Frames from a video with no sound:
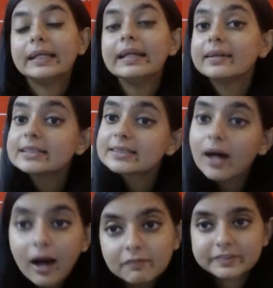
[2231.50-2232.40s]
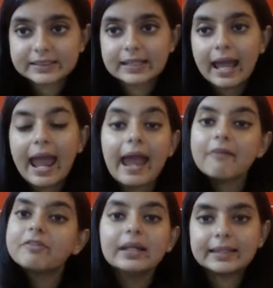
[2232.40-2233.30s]
he deserves
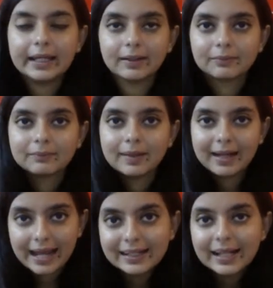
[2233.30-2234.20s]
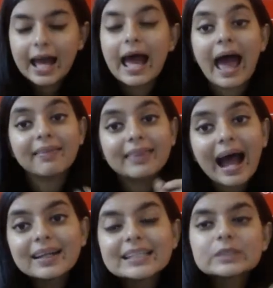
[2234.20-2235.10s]
everything, right? And
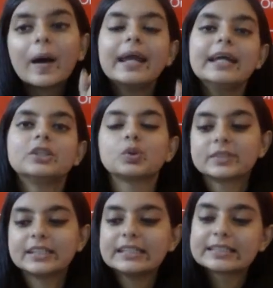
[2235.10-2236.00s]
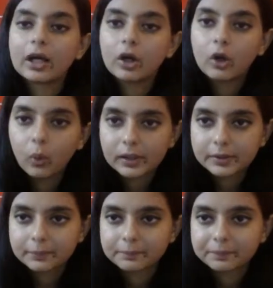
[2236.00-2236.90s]
that is why he chooses gold,
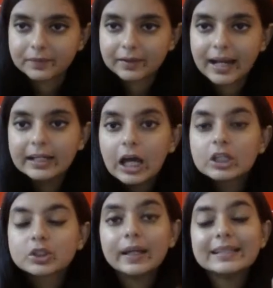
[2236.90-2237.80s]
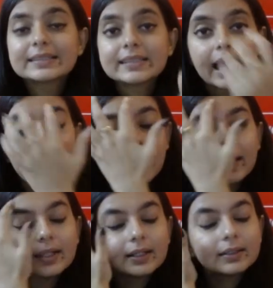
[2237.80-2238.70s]
right? So
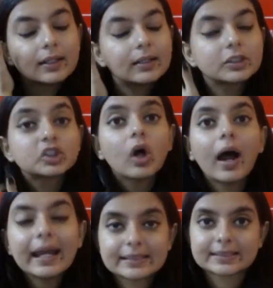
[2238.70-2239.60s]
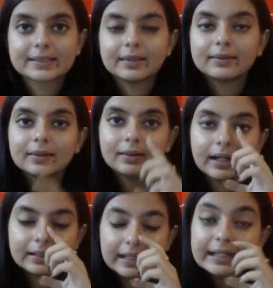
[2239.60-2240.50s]
the choice, the
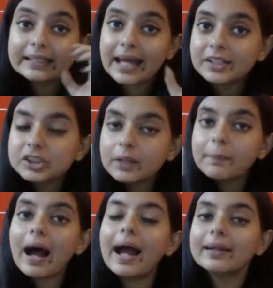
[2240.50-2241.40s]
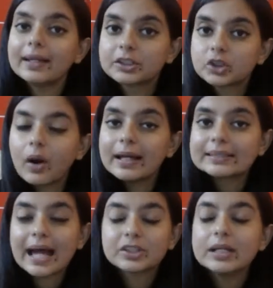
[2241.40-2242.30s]
intention behind that
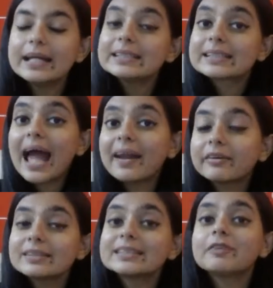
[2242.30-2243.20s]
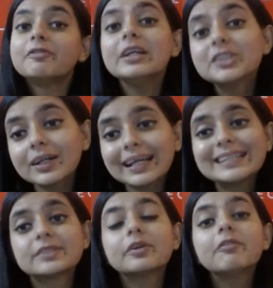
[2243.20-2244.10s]
choice, actually his characteristic feature
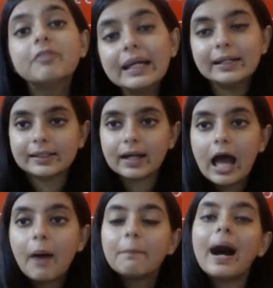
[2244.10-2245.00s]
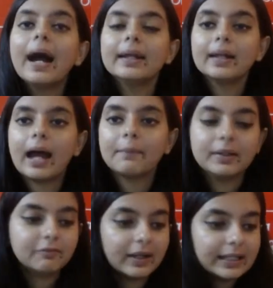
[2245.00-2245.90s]
is revealed behind,
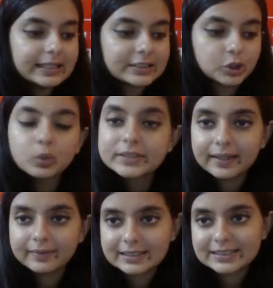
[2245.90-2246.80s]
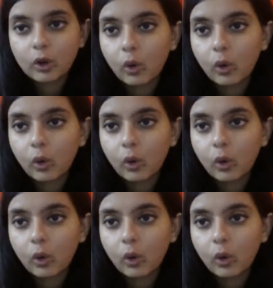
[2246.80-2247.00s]
when he is choosing this